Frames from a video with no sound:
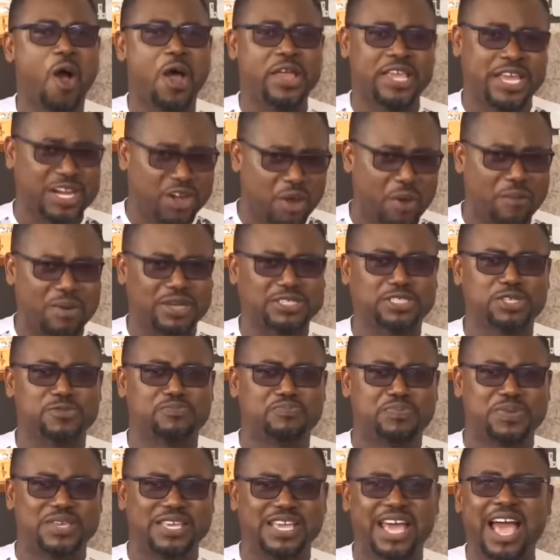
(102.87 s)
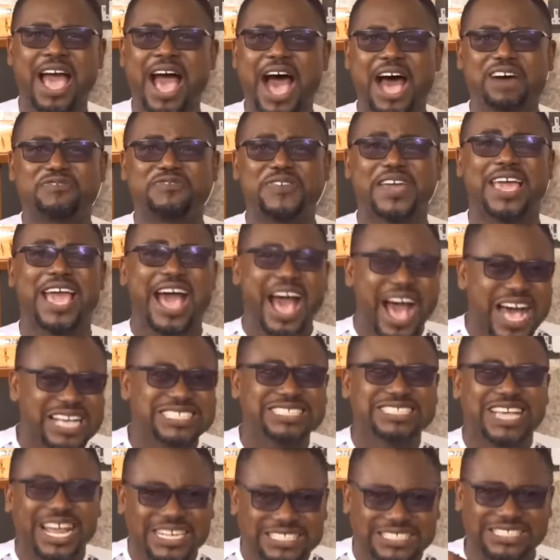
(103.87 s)
You don't want to see, I feel
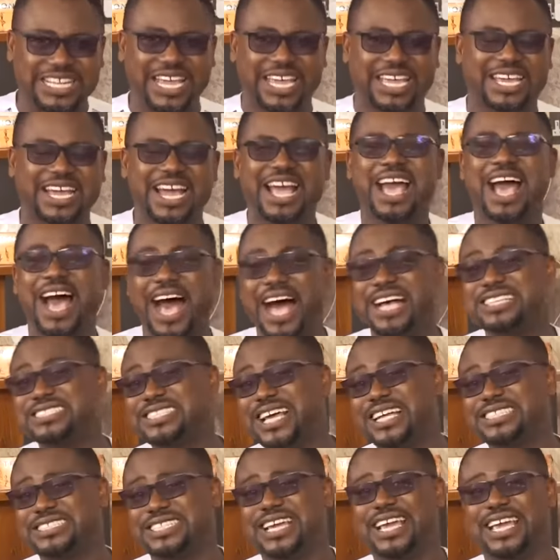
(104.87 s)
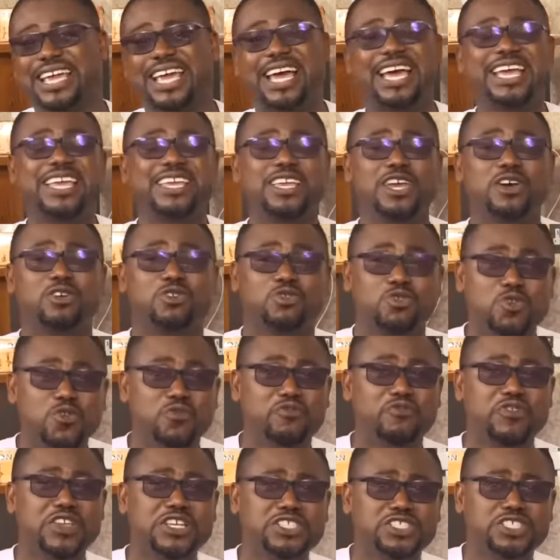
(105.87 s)
Azatec, a
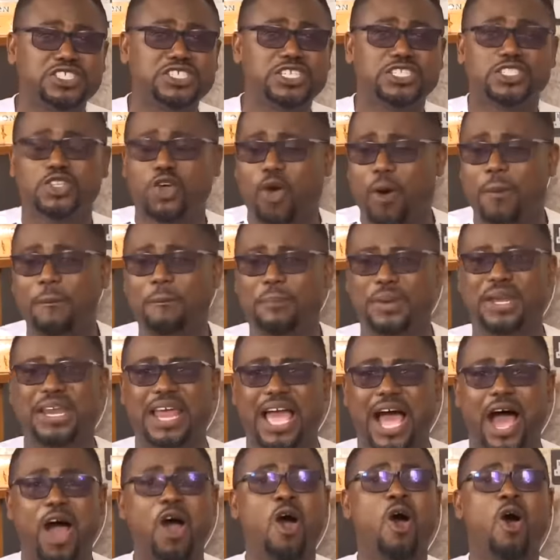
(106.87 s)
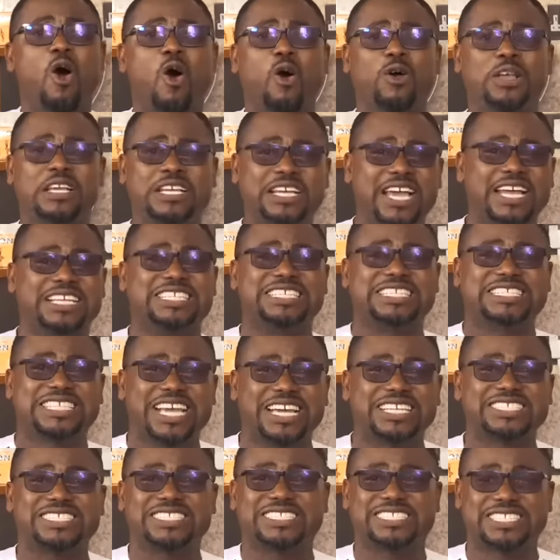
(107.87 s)
roofing sheet company or yen
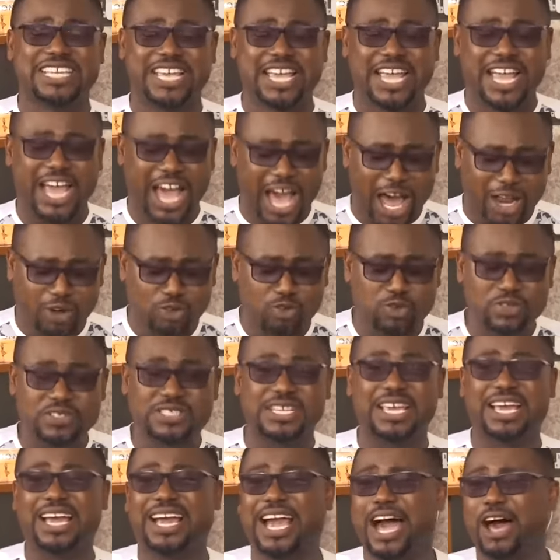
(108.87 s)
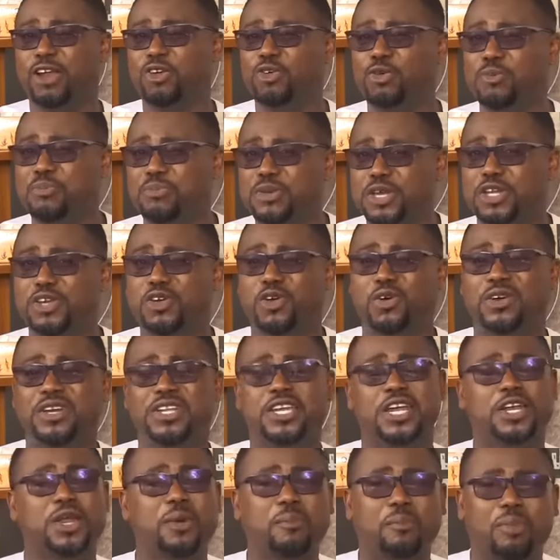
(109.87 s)
chancing, alu-zinc, aluminium,
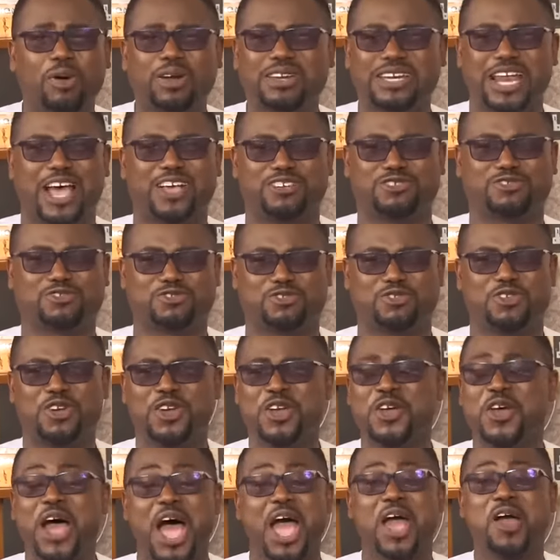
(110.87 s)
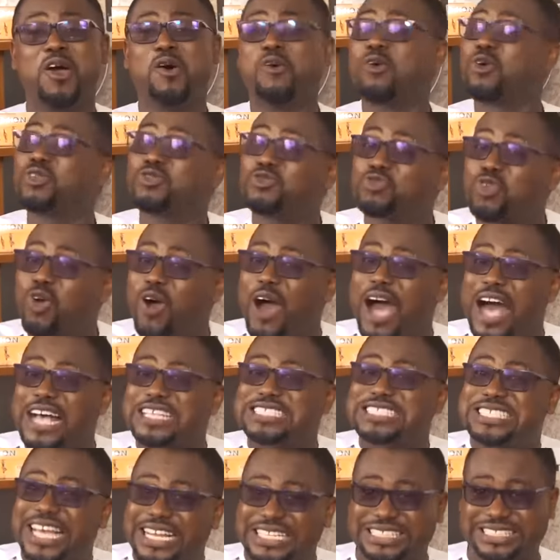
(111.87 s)
the board dancer. Hey, what talk
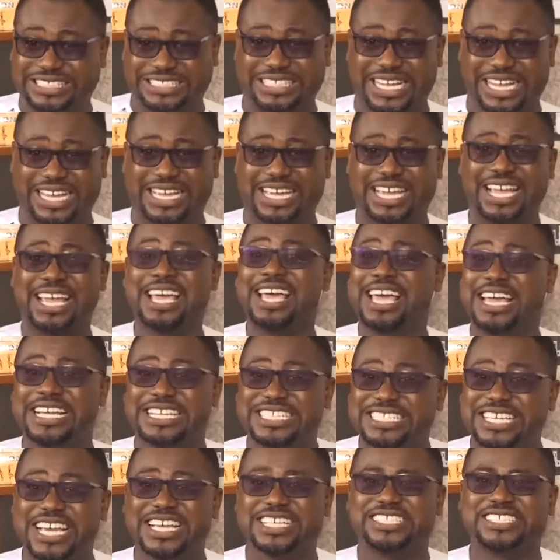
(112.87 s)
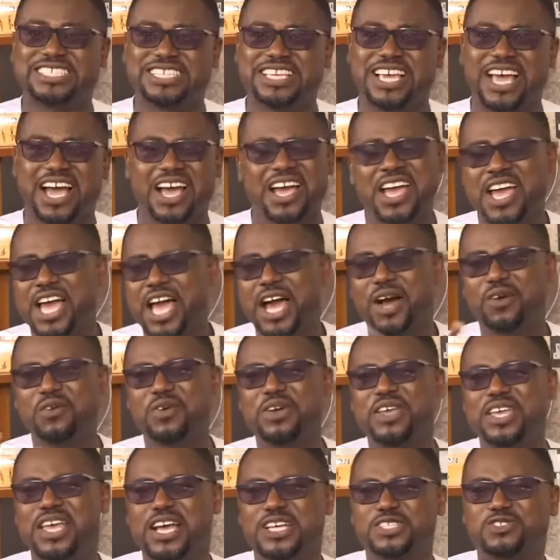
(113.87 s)
Azatec? And chance here, and
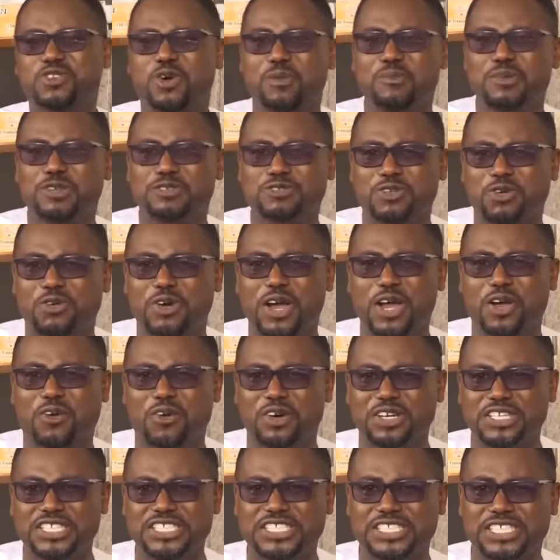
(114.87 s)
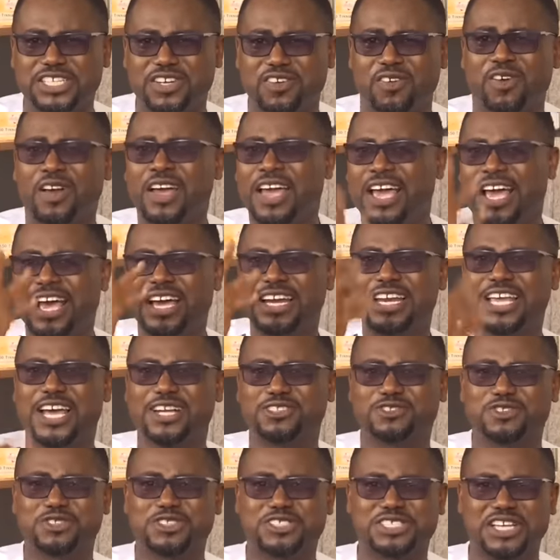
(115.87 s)
we have some air conditioner and they
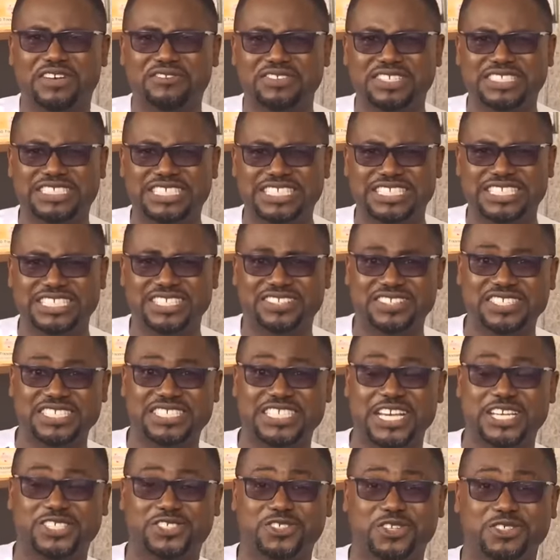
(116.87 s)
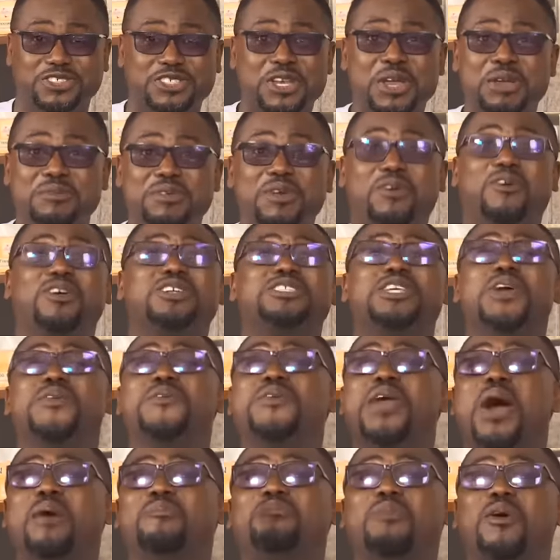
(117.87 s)
are to 17 degrees Celsius because if
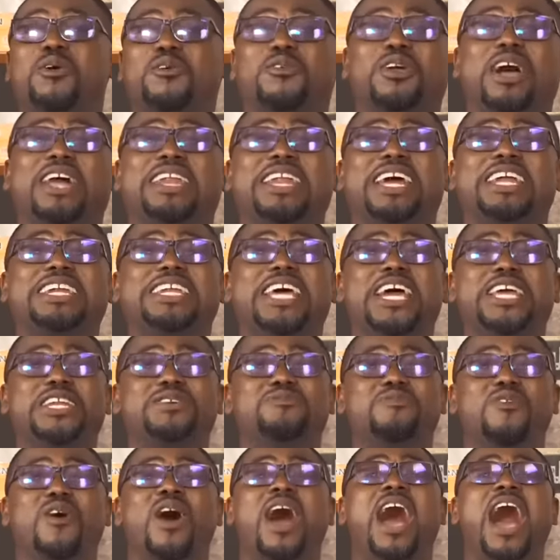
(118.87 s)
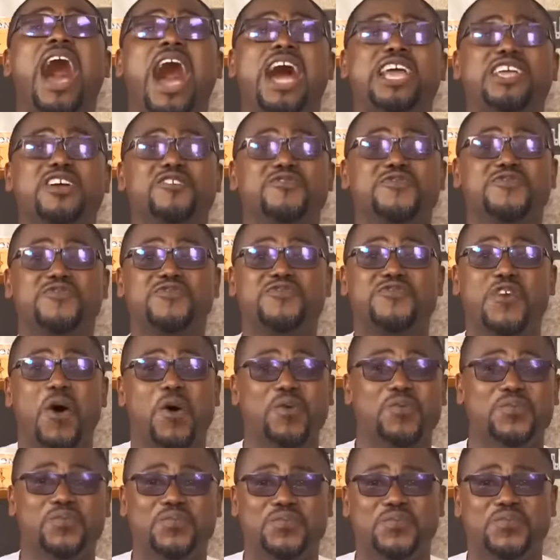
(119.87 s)
you are bokra then are your
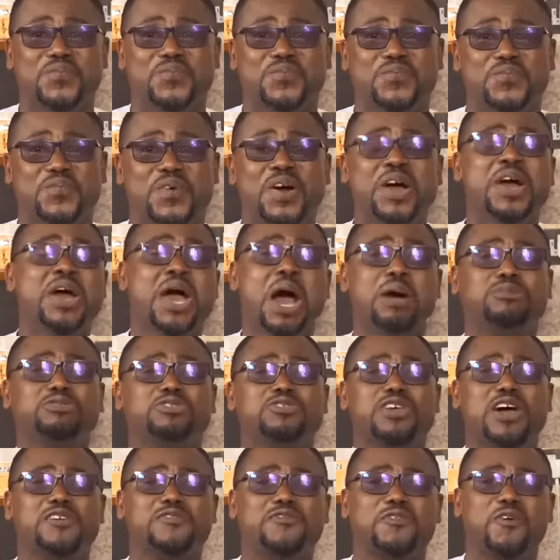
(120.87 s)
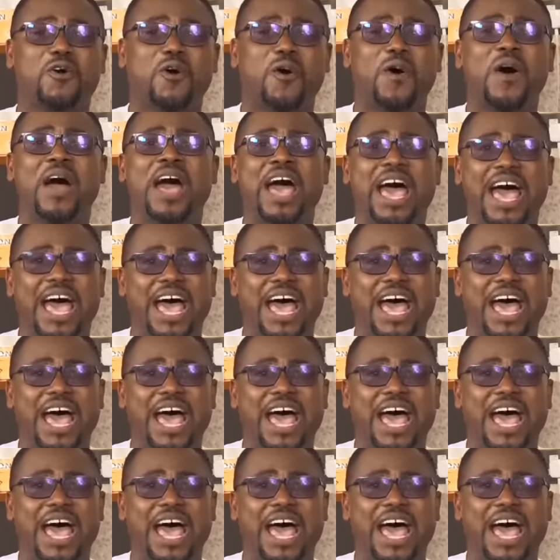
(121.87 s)
firm. I was for